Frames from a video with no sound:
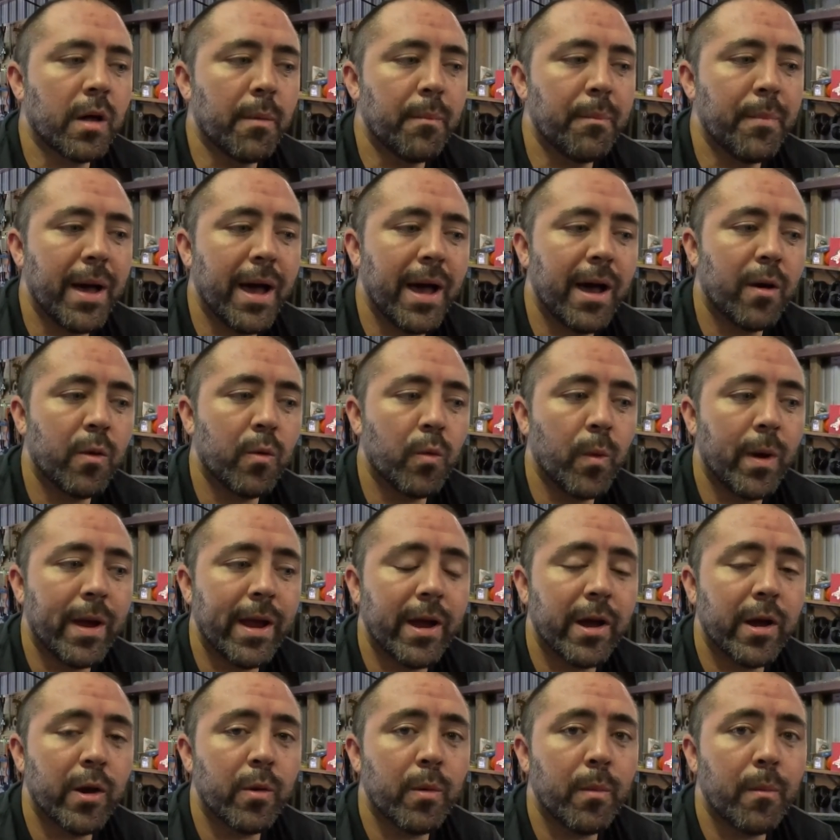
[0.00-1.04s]
about
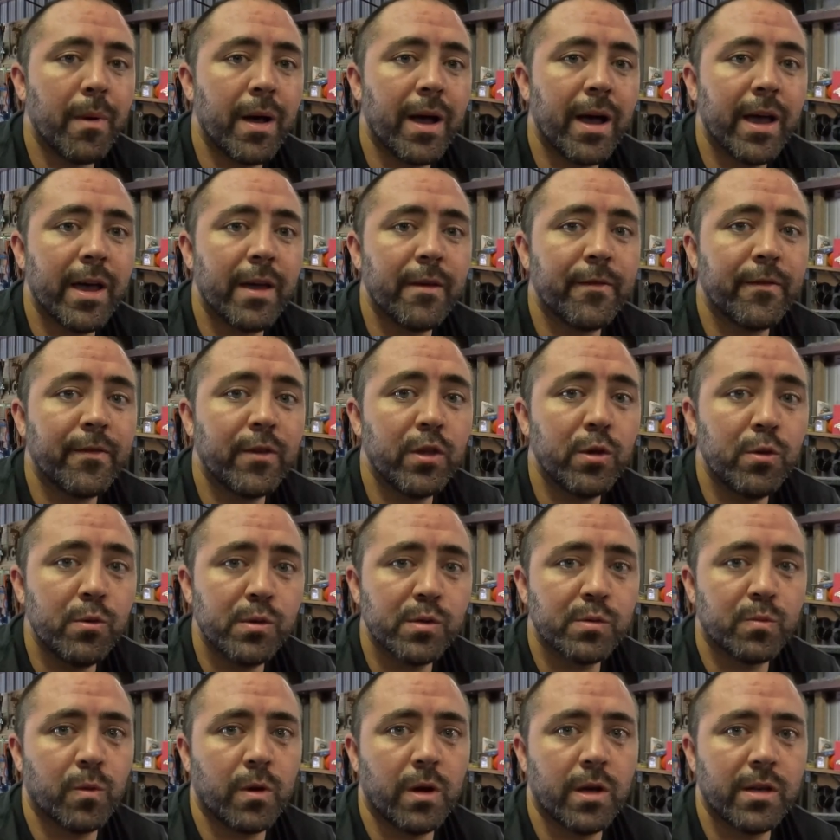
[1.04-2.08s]
where my
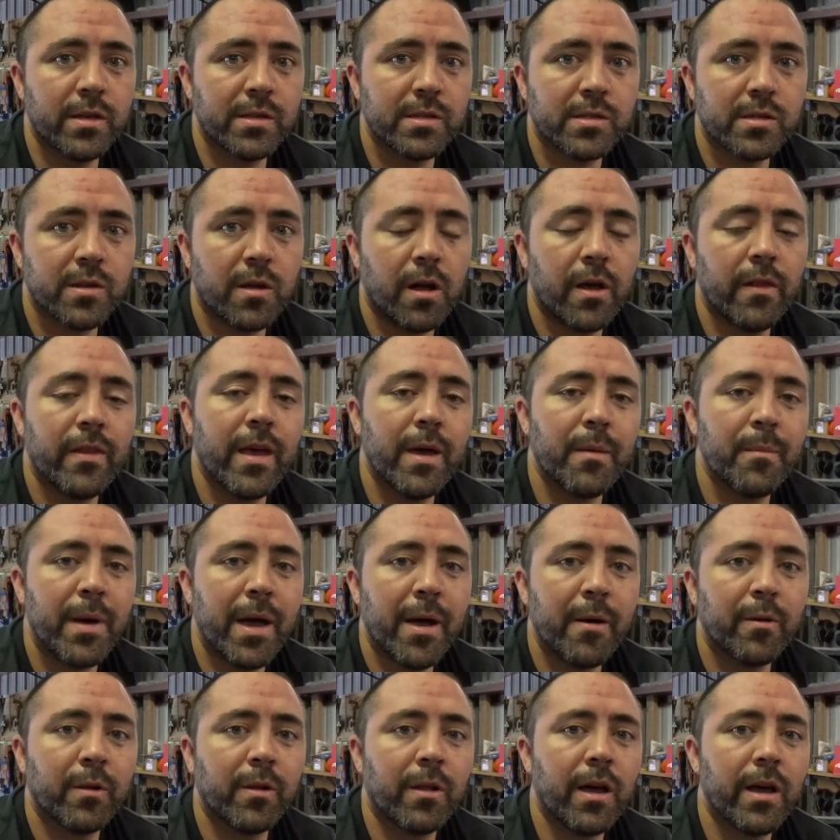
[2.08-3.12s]
fuse was on that
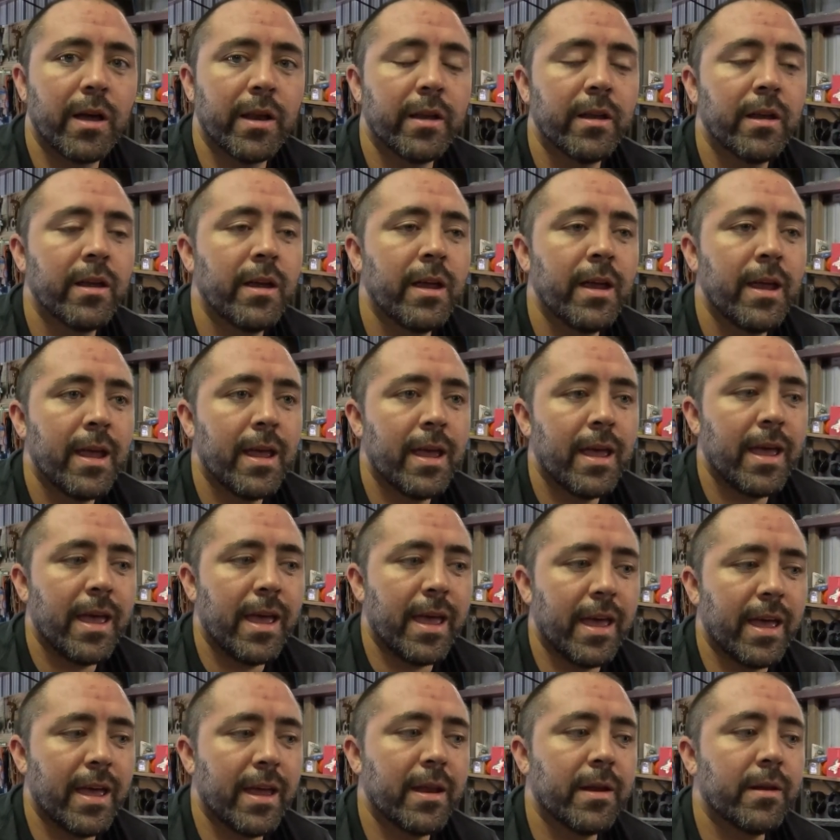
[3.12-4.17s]
power line
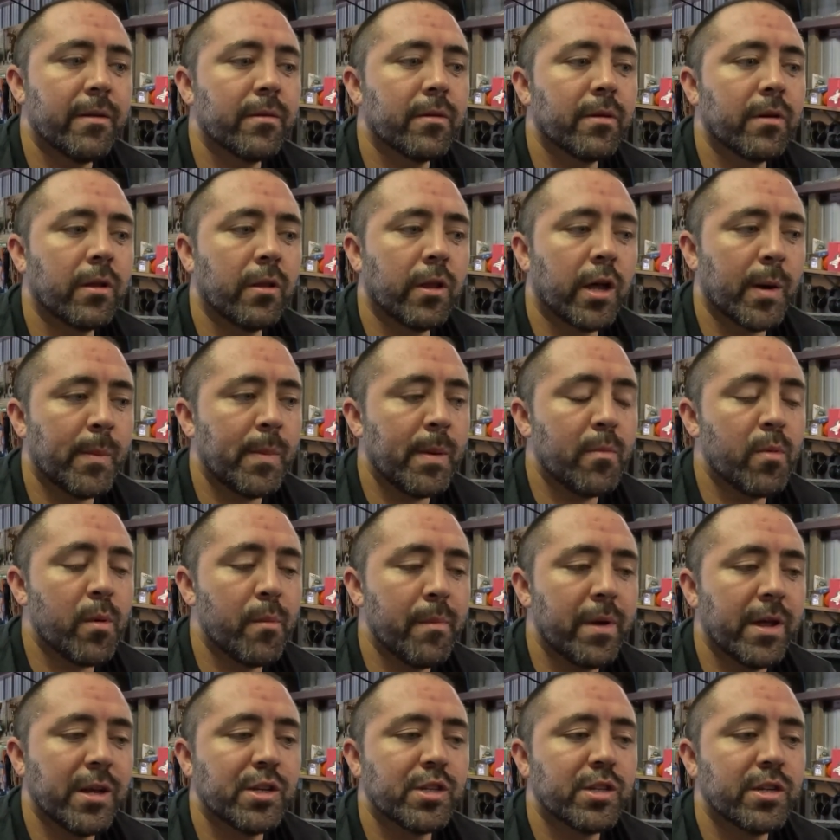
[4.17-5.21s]
and a lot of people
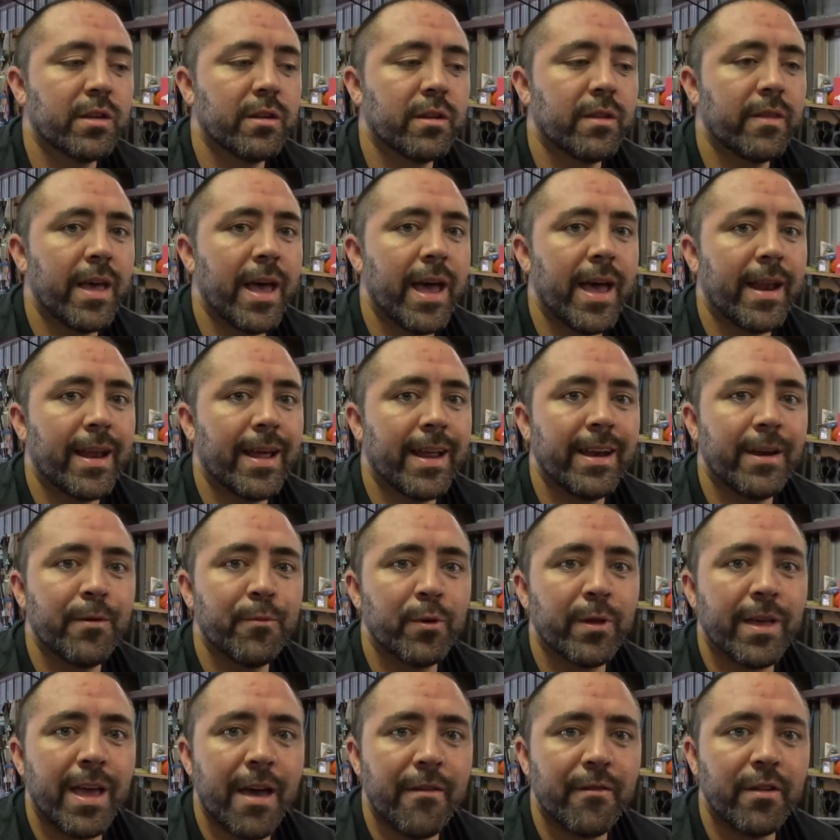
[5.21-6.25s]
mentioned that I didn't
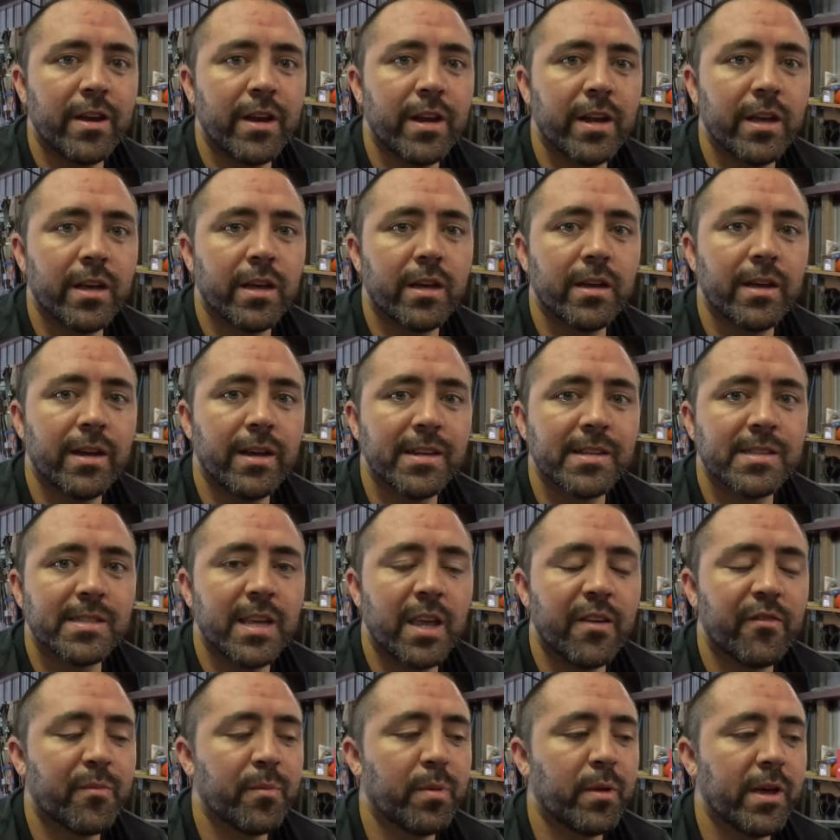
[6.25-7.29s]
really have it in a, in a
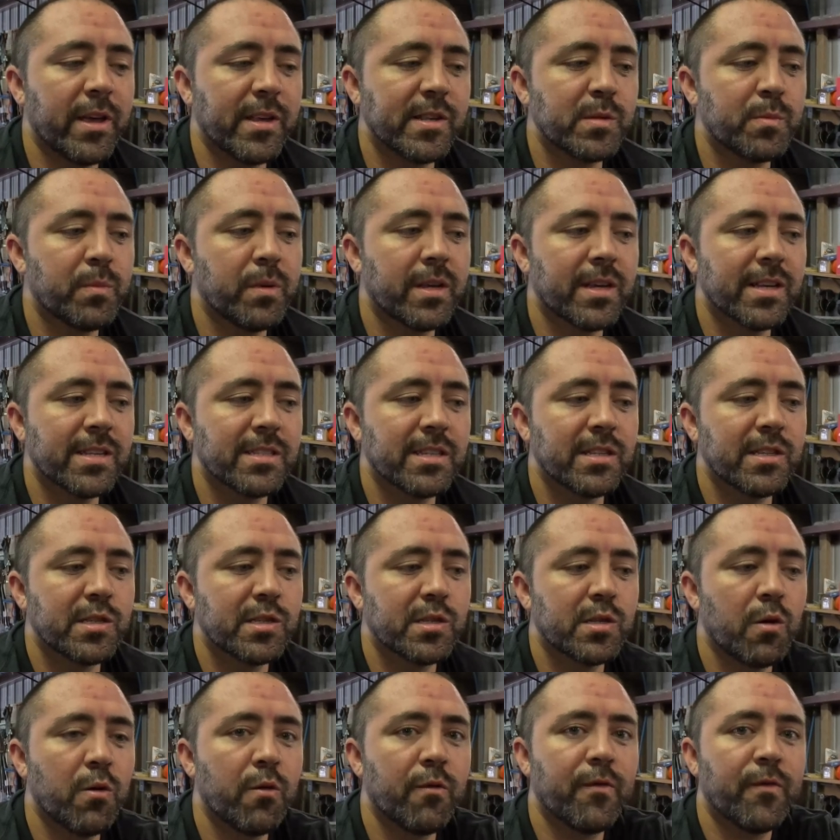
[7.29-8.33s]
safe place because it's
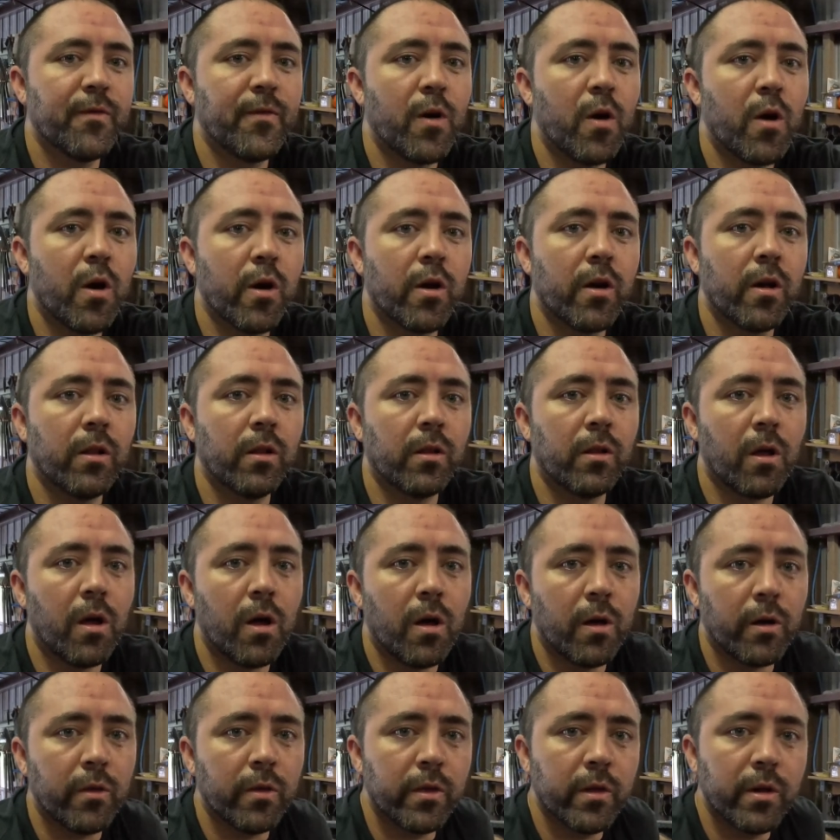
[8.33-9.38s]
so far
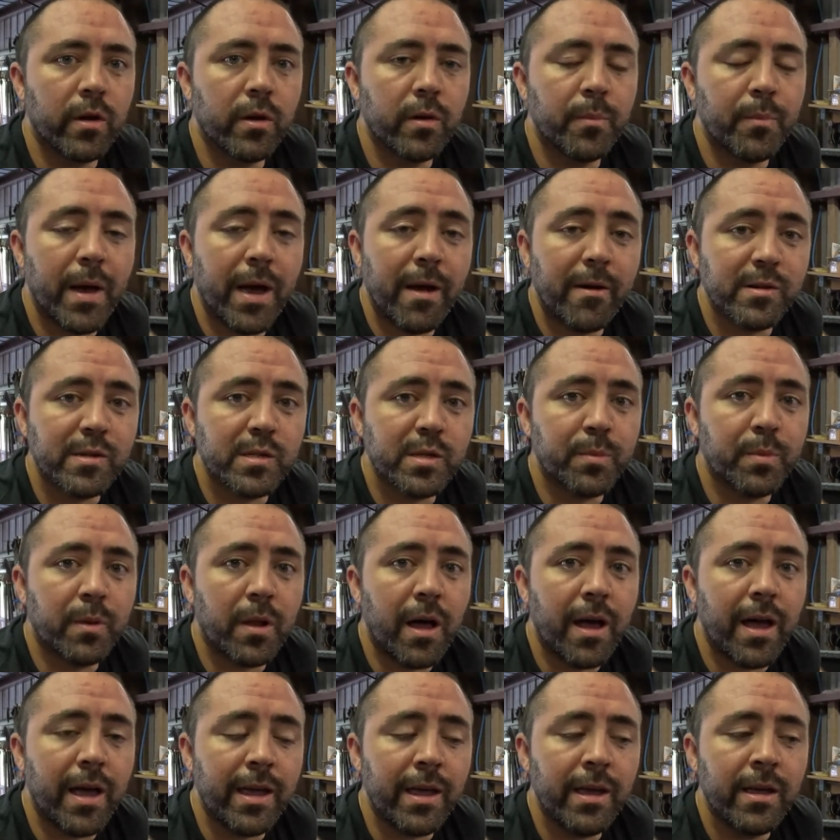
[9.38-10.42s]
along the power
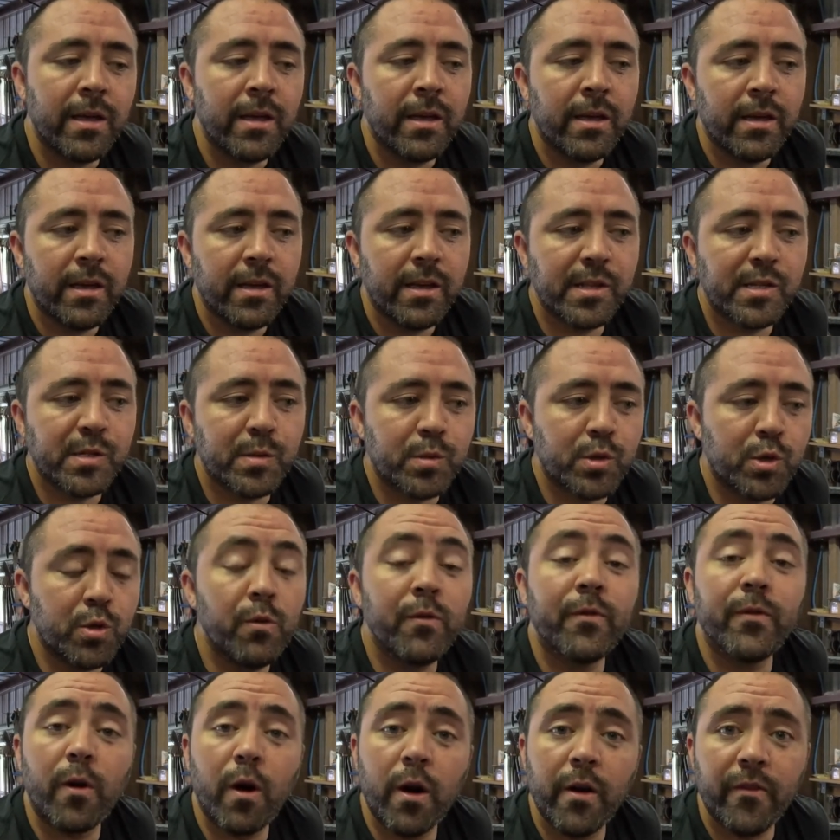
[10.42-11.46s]
supply. It's
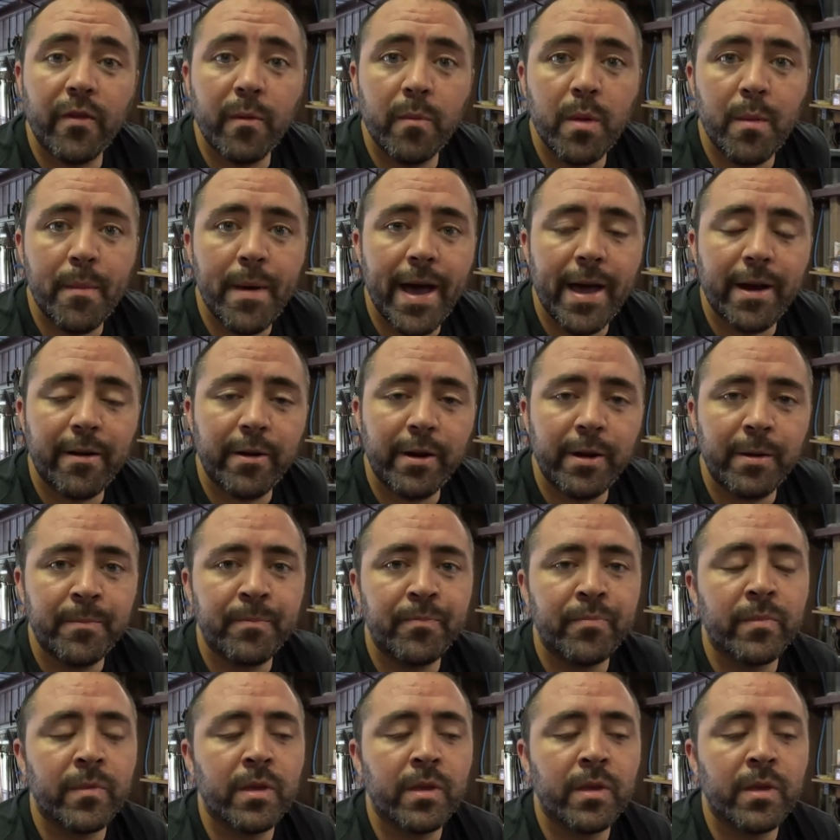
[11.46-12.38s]
too far from the battery.